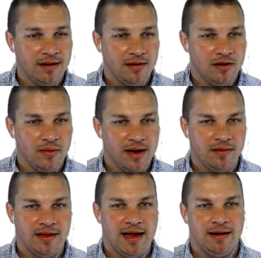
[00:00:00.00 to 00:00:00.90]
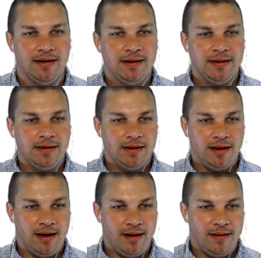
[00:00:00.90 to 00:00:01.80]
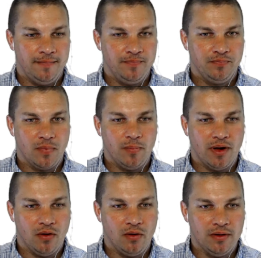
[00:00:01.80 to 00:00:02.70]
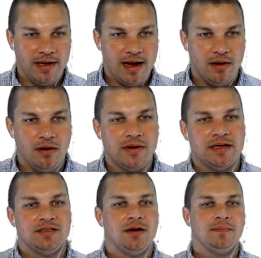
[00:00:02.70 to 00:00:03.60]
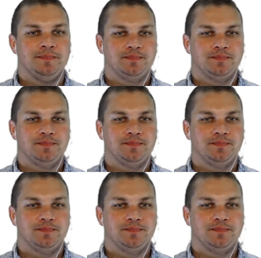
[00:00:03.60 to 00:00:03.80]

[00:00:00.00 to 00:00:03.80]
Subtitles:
I don't know what happened to that. But holding out. Okay, so